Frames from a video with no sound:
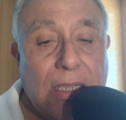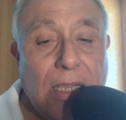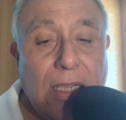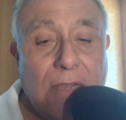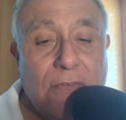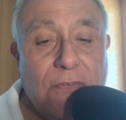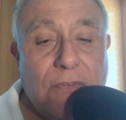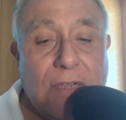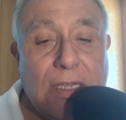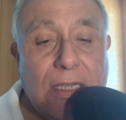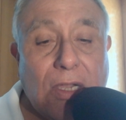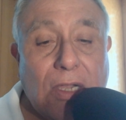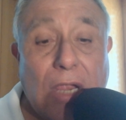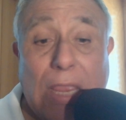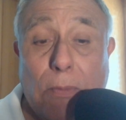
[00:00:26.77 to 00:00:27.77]
of
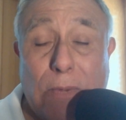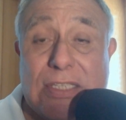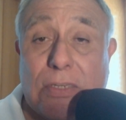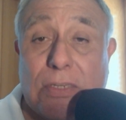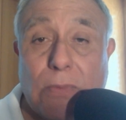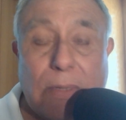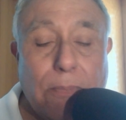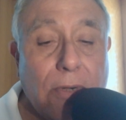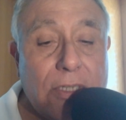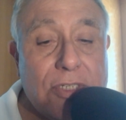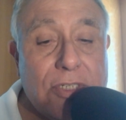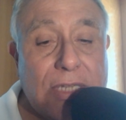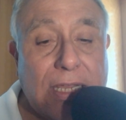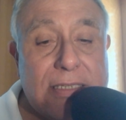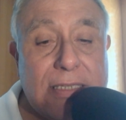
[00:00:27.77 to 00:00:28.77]
a recent report,
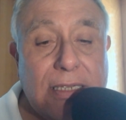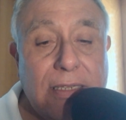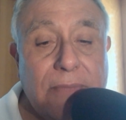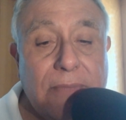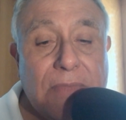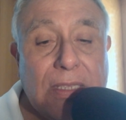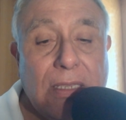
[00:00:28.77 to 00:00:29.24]
should I say,